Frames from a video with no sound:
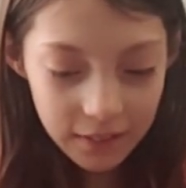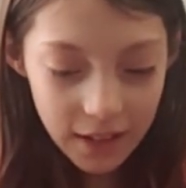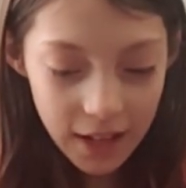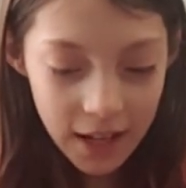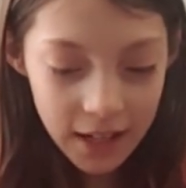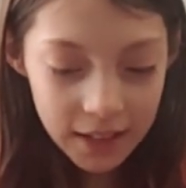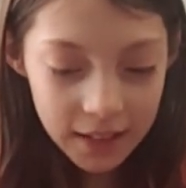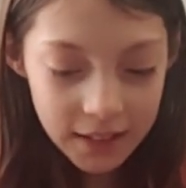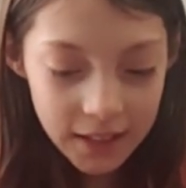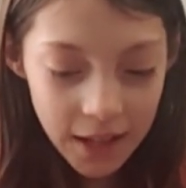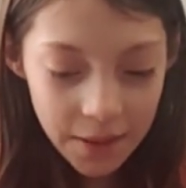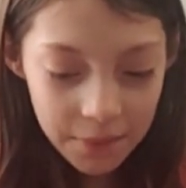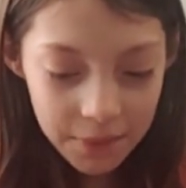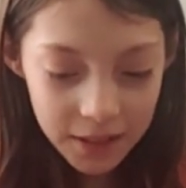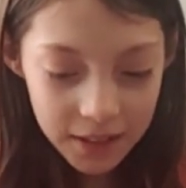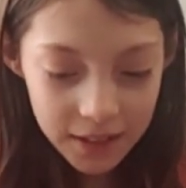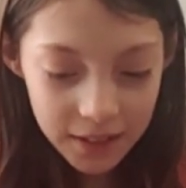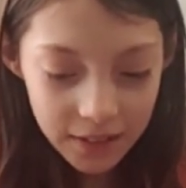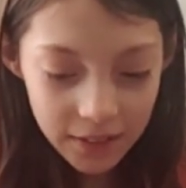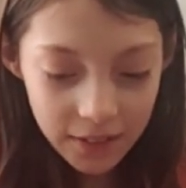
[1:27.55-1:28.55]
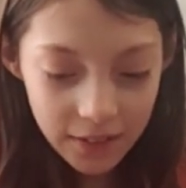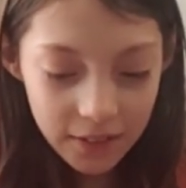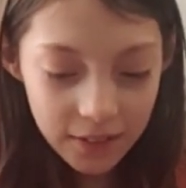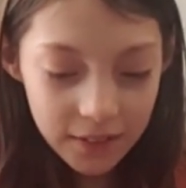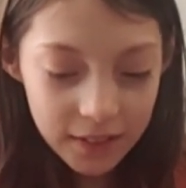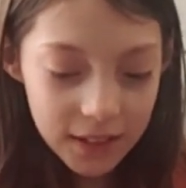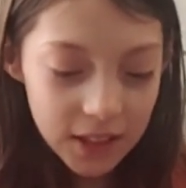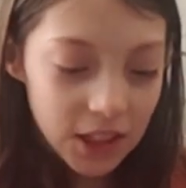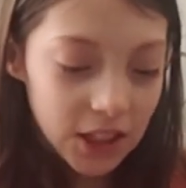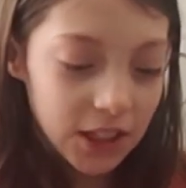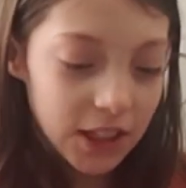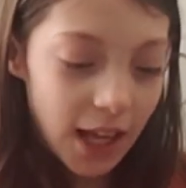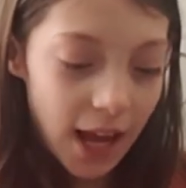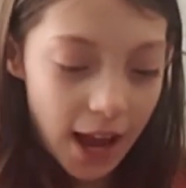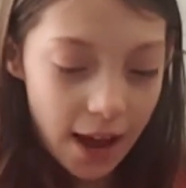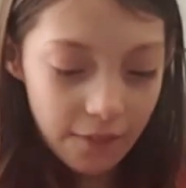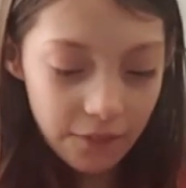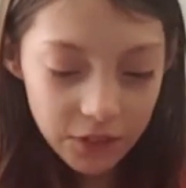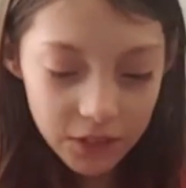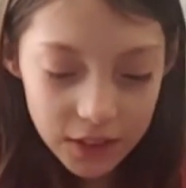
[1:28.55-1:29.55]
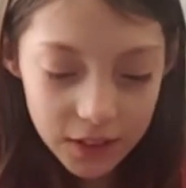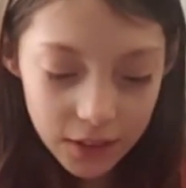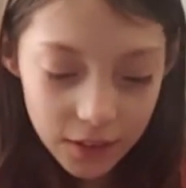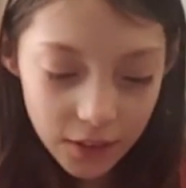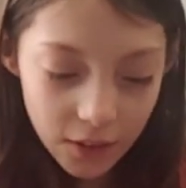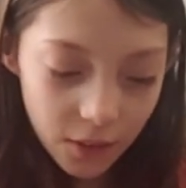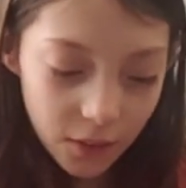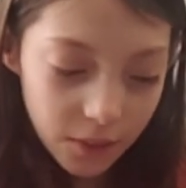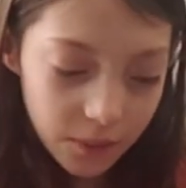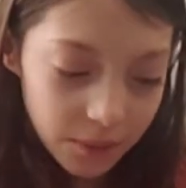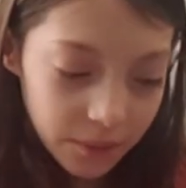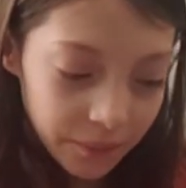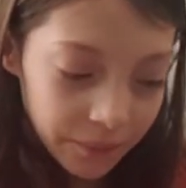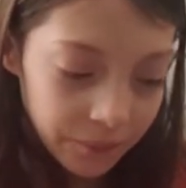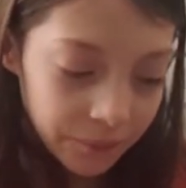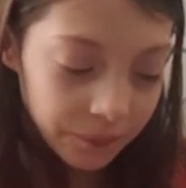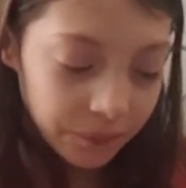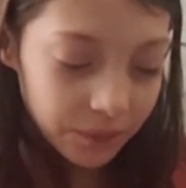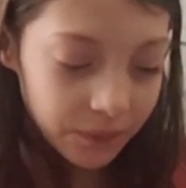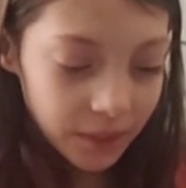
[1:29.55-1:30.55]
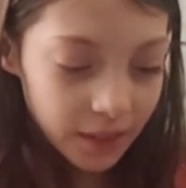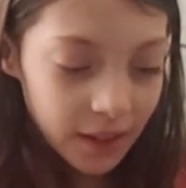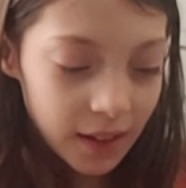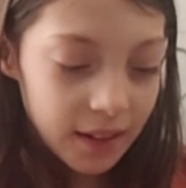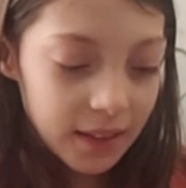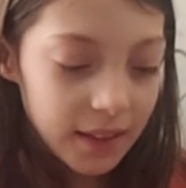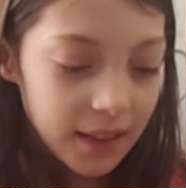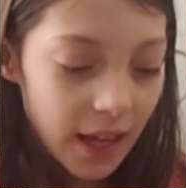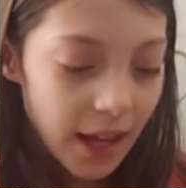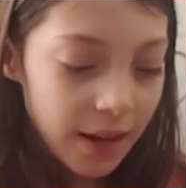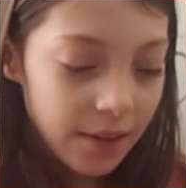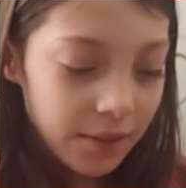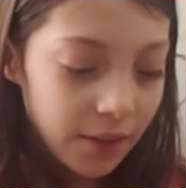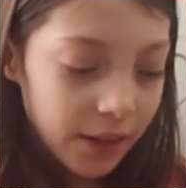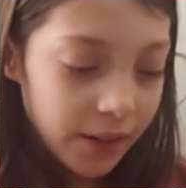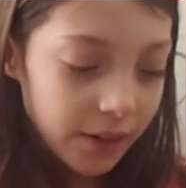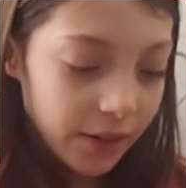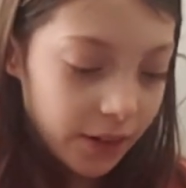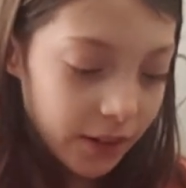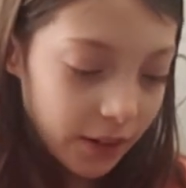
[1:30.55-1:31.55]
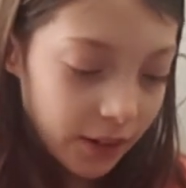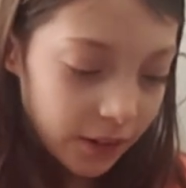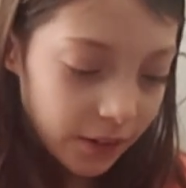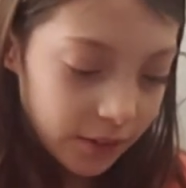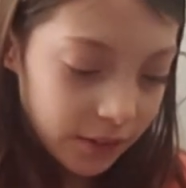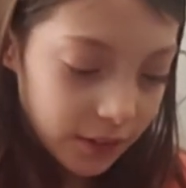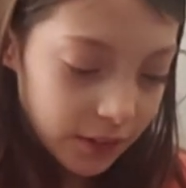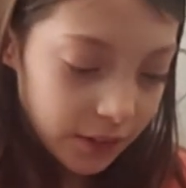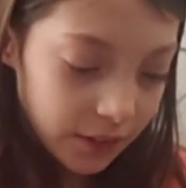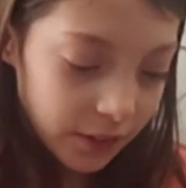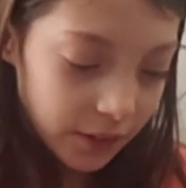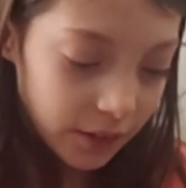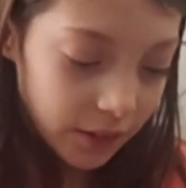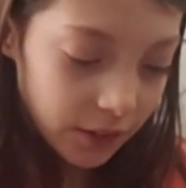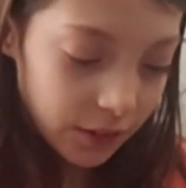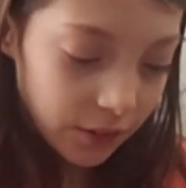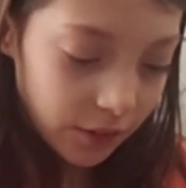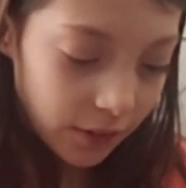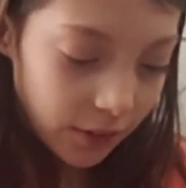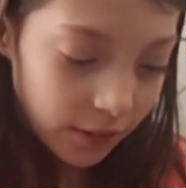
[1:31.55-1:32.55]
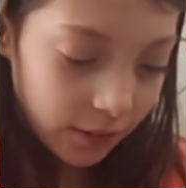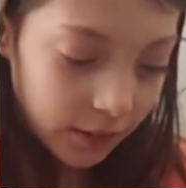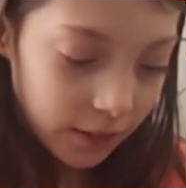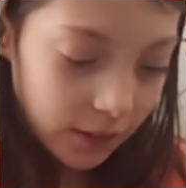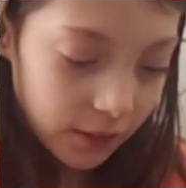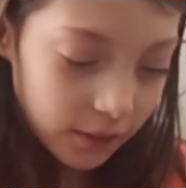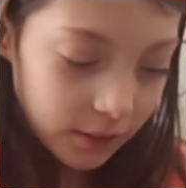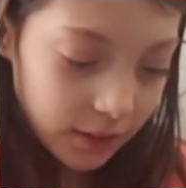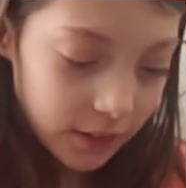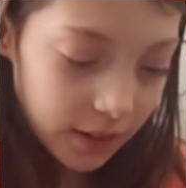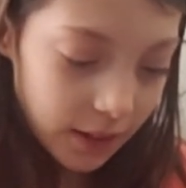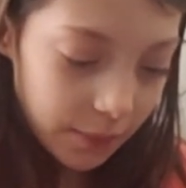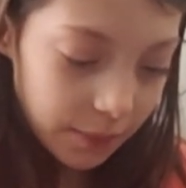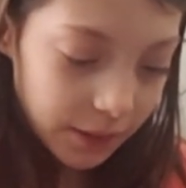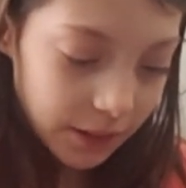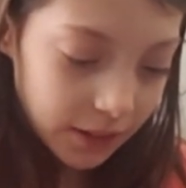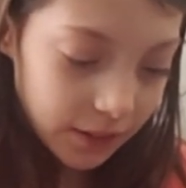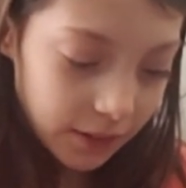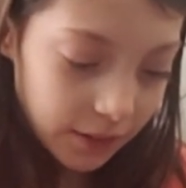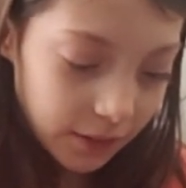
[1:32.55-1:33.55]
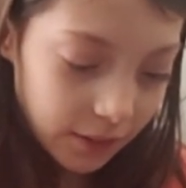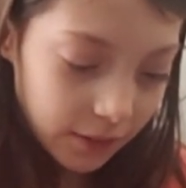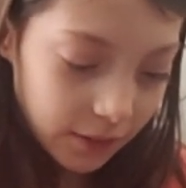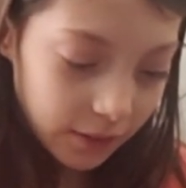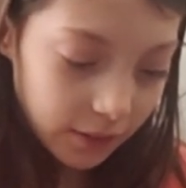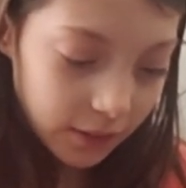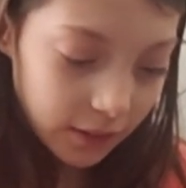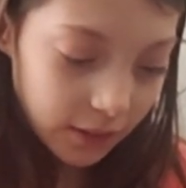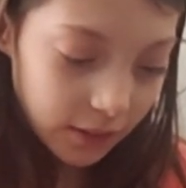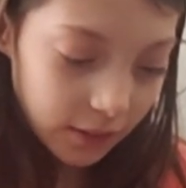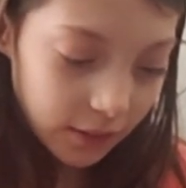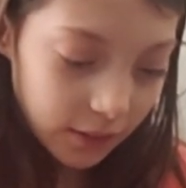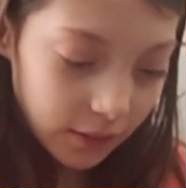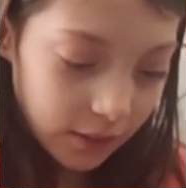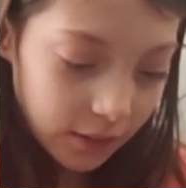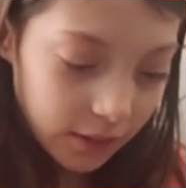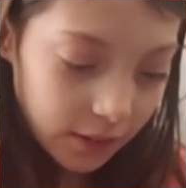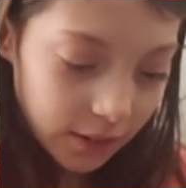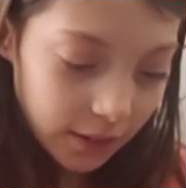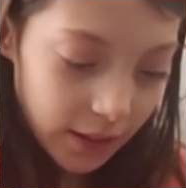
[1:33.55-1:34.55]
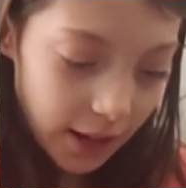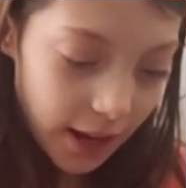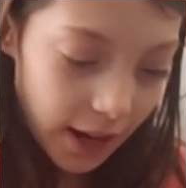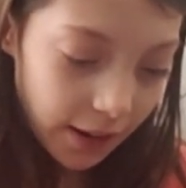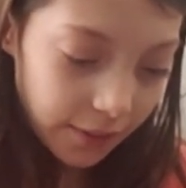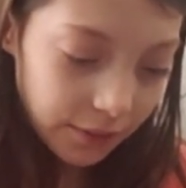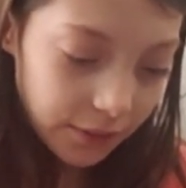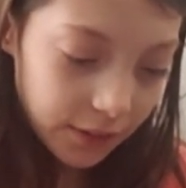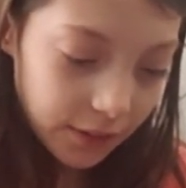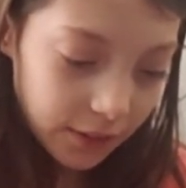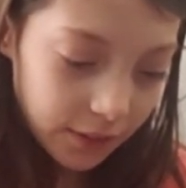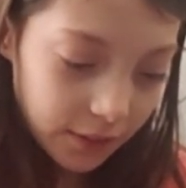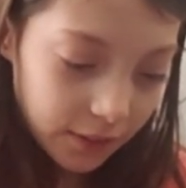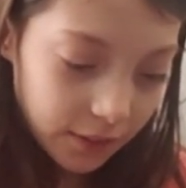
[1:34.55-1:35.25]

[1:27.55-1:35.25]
And a semicircle is just half a circle. Then what you're going to do is you're going to draw little semicircles on the half circle.